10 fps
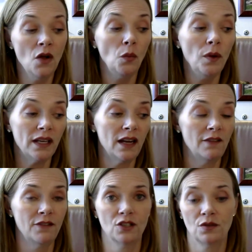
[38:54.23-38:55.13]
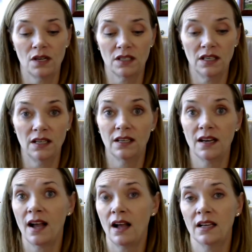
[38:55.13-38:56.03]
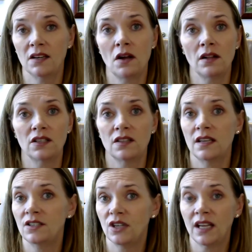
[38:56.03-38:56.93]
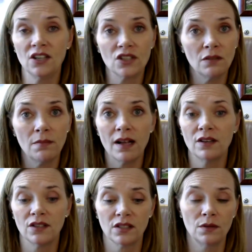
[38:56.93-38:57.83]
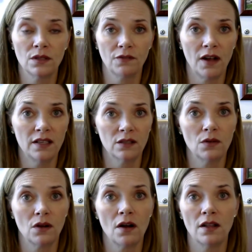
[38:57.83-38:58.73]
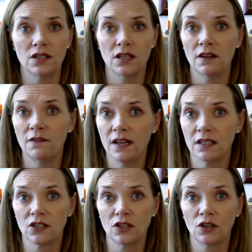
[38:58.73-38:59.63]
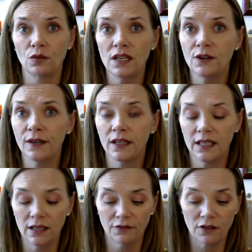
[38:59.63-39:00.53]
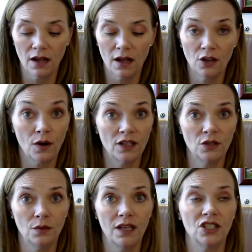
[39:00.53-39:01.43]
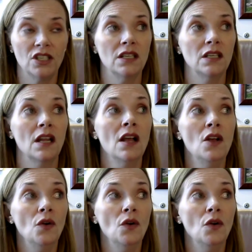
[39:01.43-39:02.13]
We can have your trustee acknowledge the educational milestones of high school, college, and advanced degree gift uh, graduation.